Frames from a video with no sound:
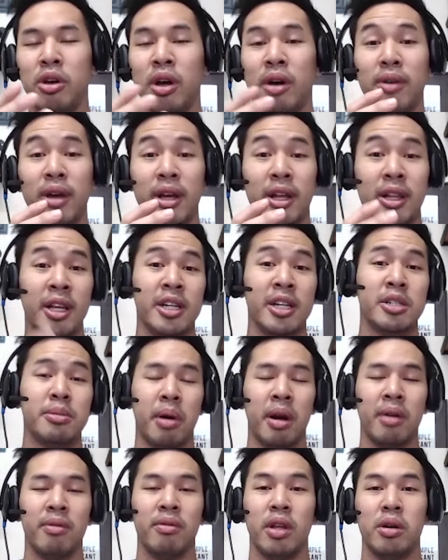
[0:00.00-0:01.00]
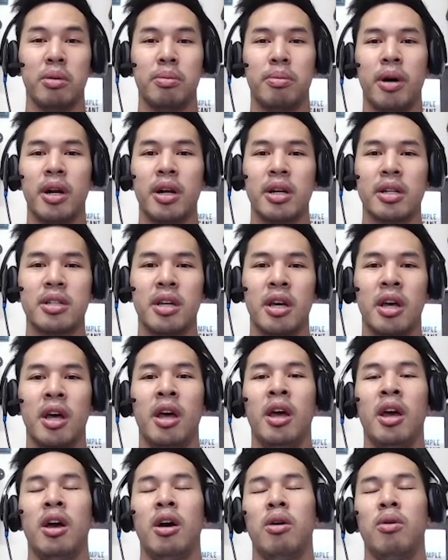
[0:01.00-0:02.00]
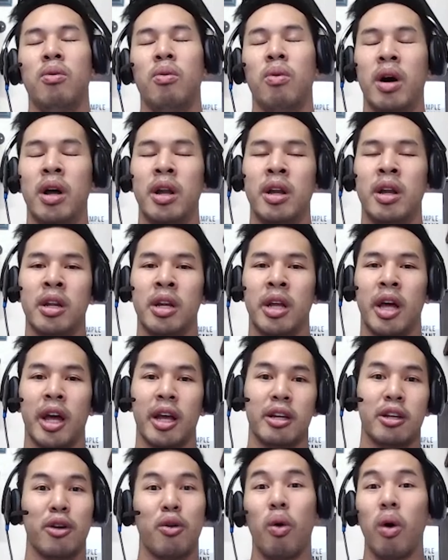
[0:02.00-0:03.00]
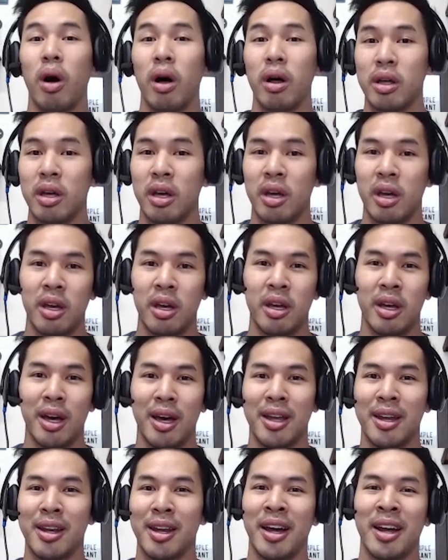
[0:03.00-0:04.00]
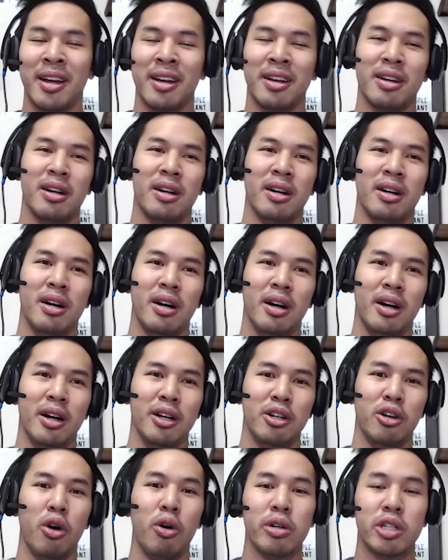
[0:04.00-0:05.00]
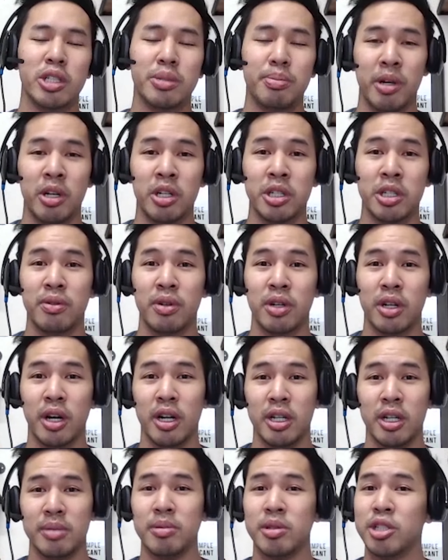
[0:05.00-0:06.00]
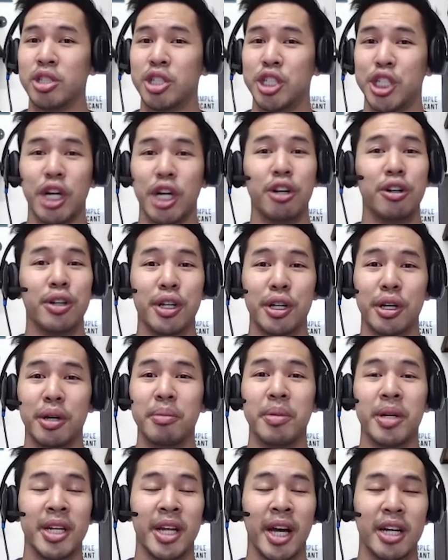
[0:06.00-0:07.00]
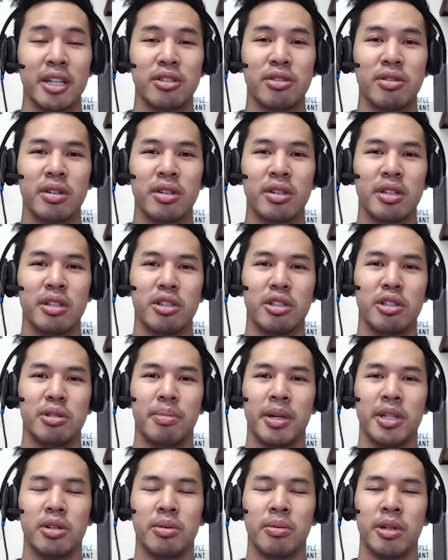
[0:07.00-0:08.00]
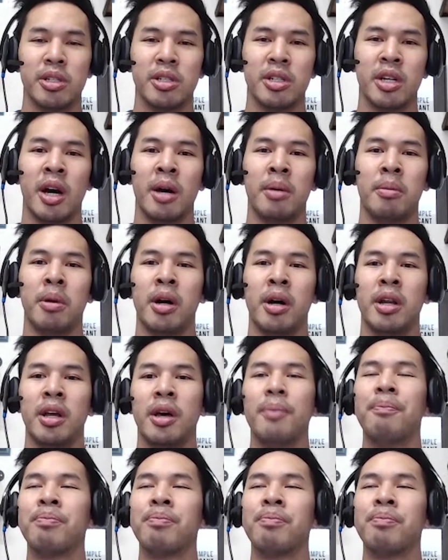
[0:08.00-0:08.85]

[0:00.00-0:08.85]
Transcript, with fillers: have like less private label products one like the quality and like uh, the whole experience for the customer is generally going to be nicer because you spent so much time on it.